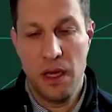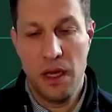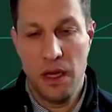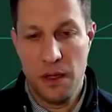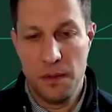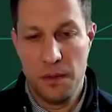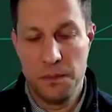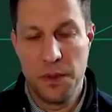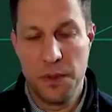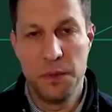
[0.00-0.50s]

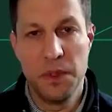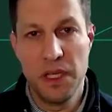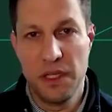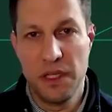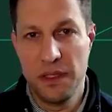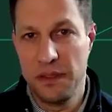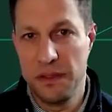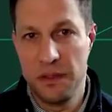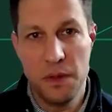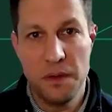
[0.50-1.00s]
But
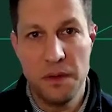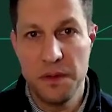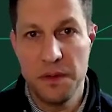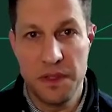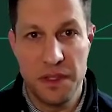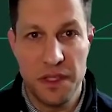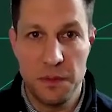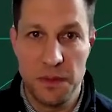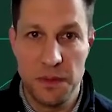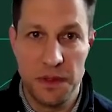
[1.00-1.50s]
we do
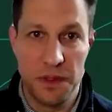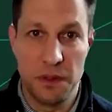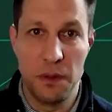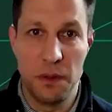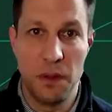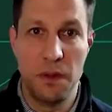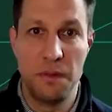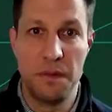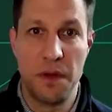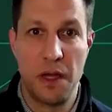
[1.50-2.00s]
everything with the
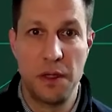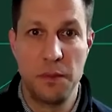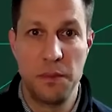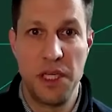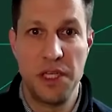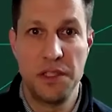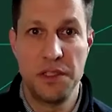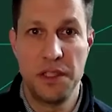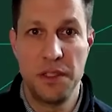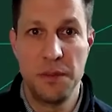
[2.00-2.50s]
goal of
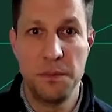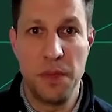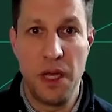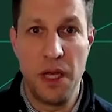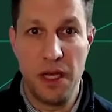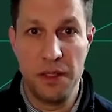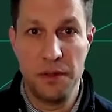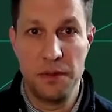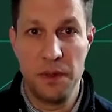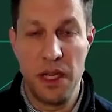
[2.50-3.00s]
automation in
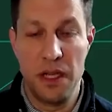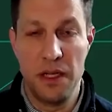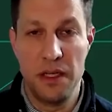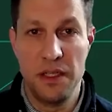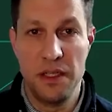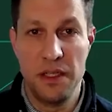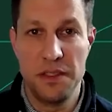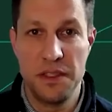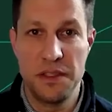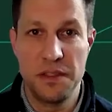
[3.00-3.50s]
mind,
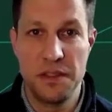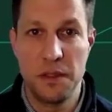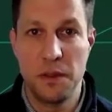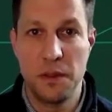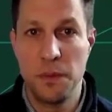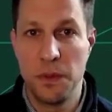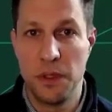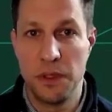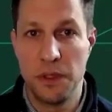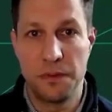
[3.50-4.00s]
right? Is this
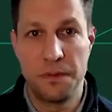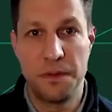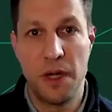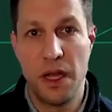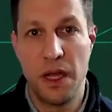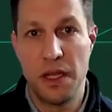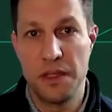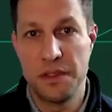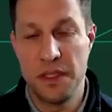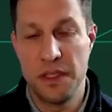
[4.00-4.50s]
going to work
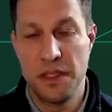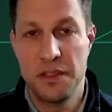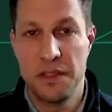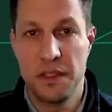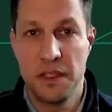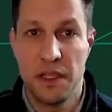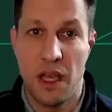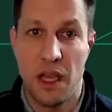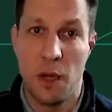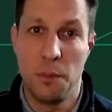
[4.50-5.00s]
for us? Is
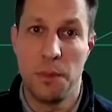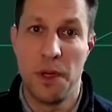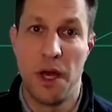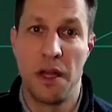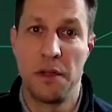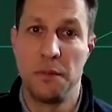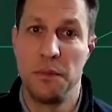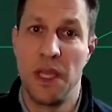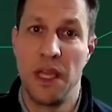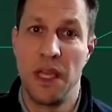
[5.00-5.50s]
it going to help
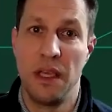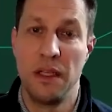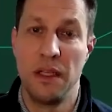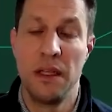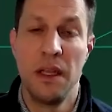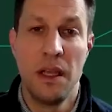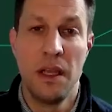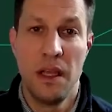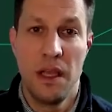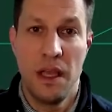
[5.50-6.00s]

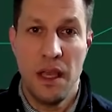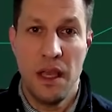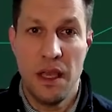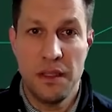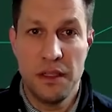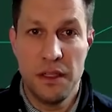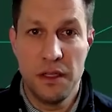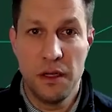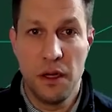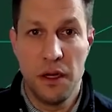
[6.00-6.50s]
automate?
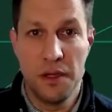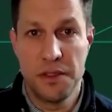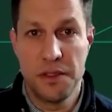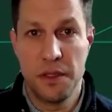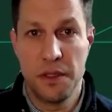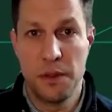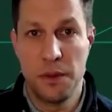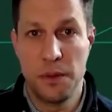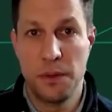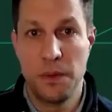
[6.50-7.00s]
And then
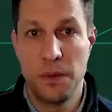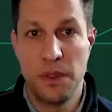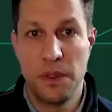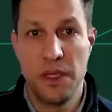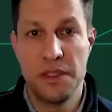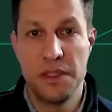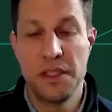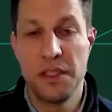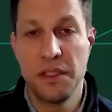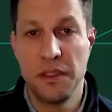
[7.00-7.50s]
also,
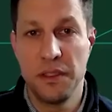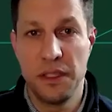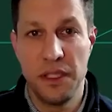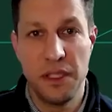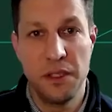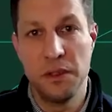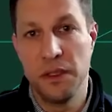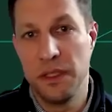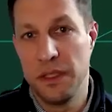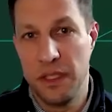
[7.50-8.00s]
is it a
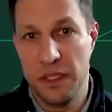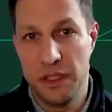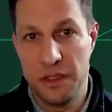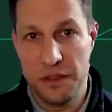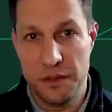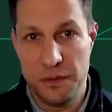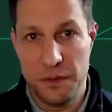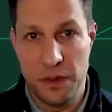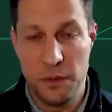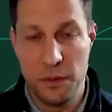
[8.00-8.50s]
leader in the
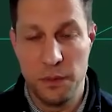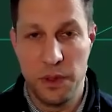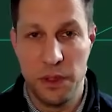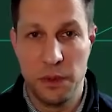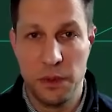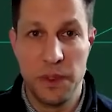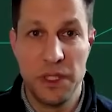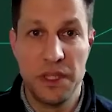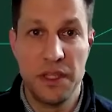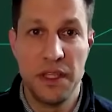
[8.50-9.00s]
industry
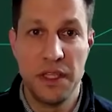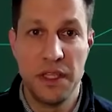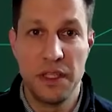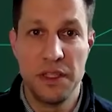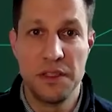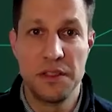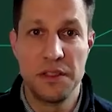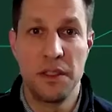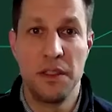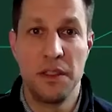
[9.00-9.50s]
where we
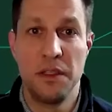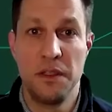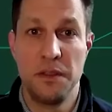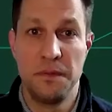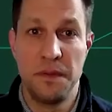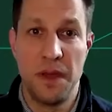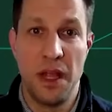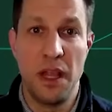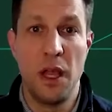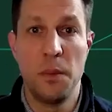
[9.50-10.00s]
think it's going to
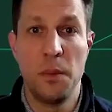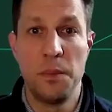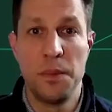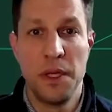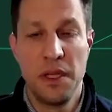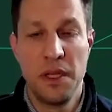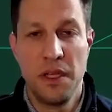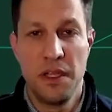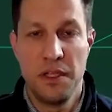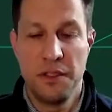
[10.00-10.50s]
develop
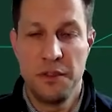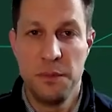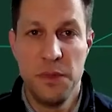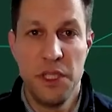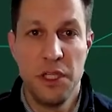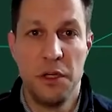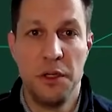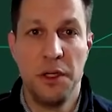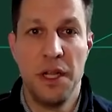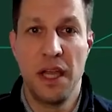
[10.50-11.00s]
to
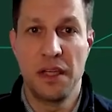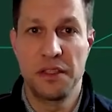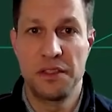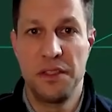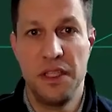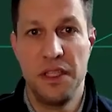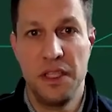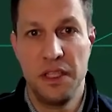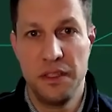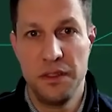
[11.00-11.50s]
meet our
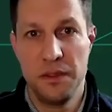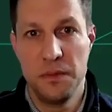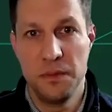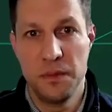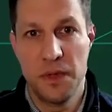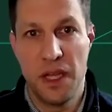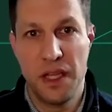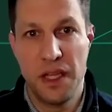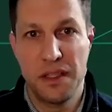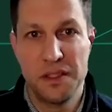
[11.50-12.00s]
next need,
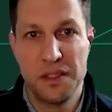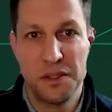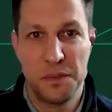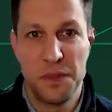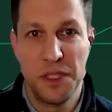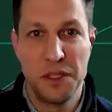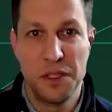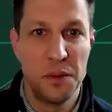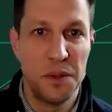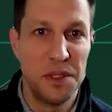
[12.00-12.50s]
right? Because
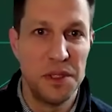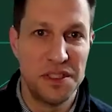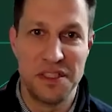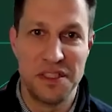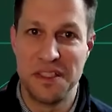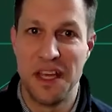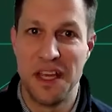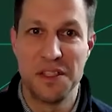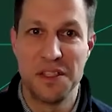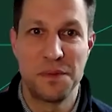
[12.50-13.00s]
we can always
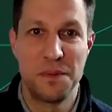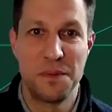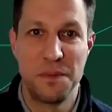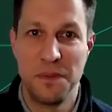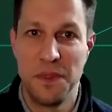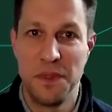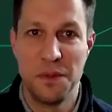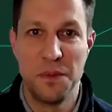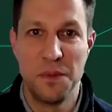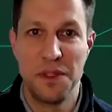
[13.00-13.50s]
assess,
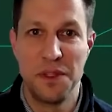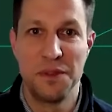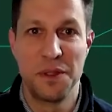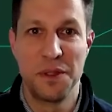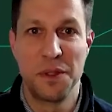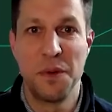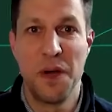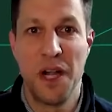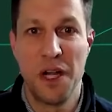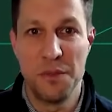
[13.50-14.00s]
what the
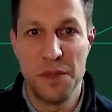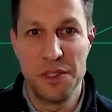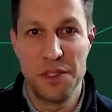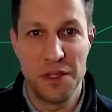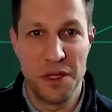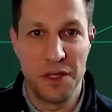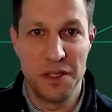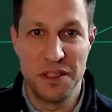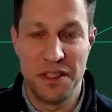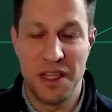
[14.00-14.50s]

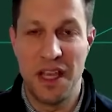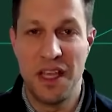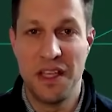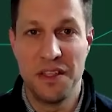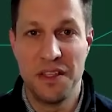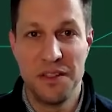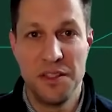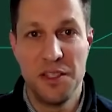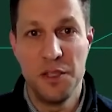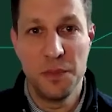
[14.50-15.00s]
requirements are
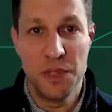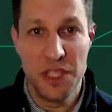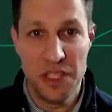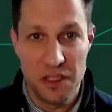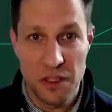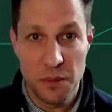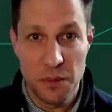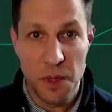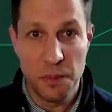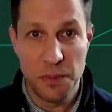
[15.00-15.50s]
today. The team
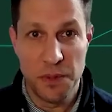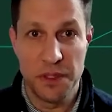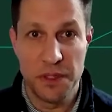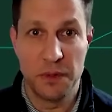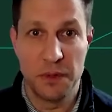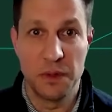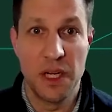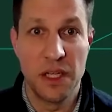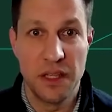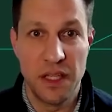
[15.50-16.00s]
can come up with
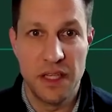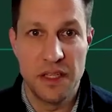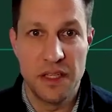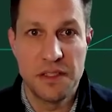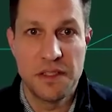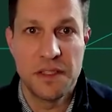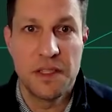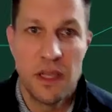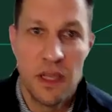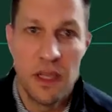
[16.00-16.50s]
a great
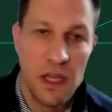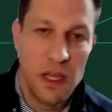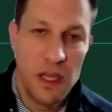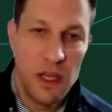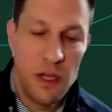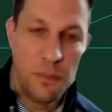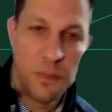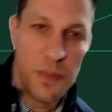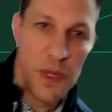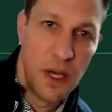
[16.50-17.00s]
list,
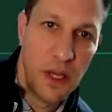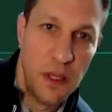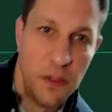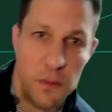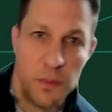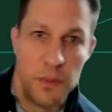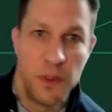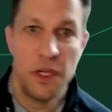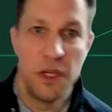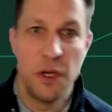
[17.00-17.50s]

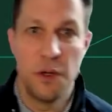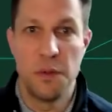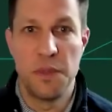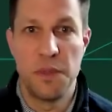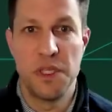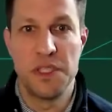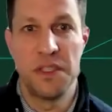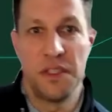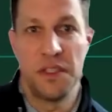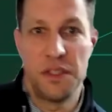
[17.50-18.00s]
but we know the
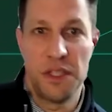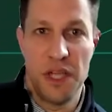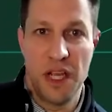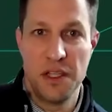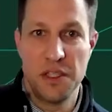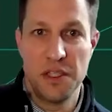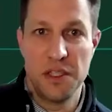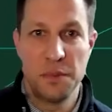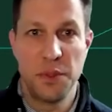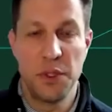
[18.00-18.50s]
business
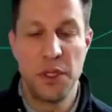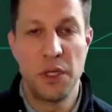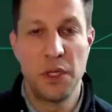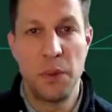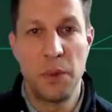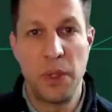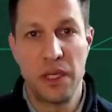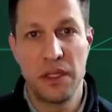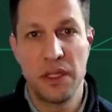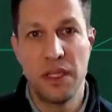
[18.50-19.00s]
changes pretty
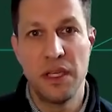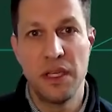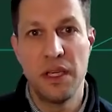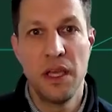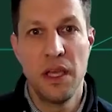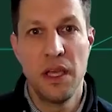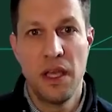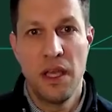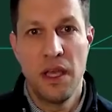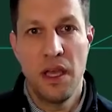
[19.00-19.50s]

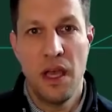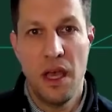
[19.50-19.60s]
quickly.